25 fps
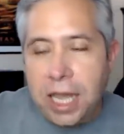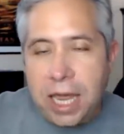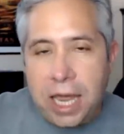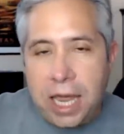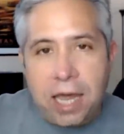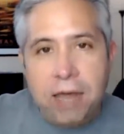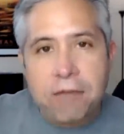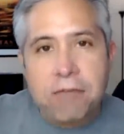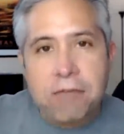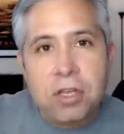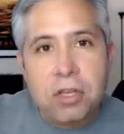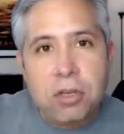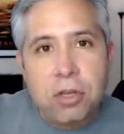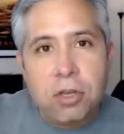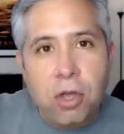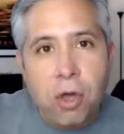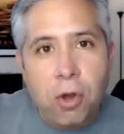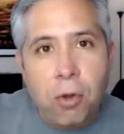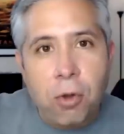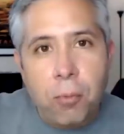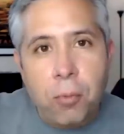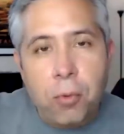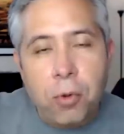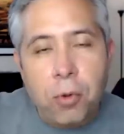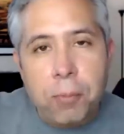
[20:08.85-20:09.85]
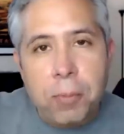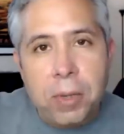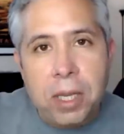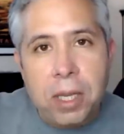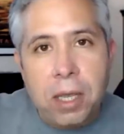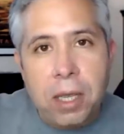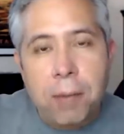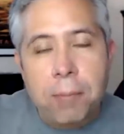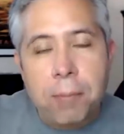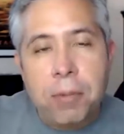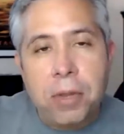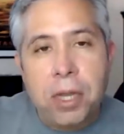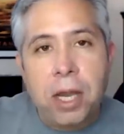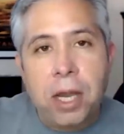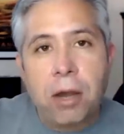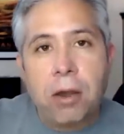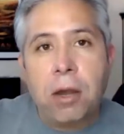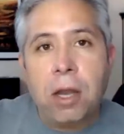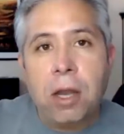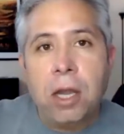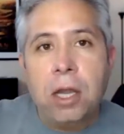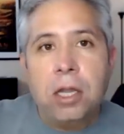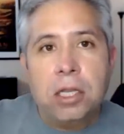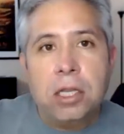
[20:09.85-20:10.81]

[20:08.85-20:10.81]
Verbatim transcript: Avi Loeb will be up there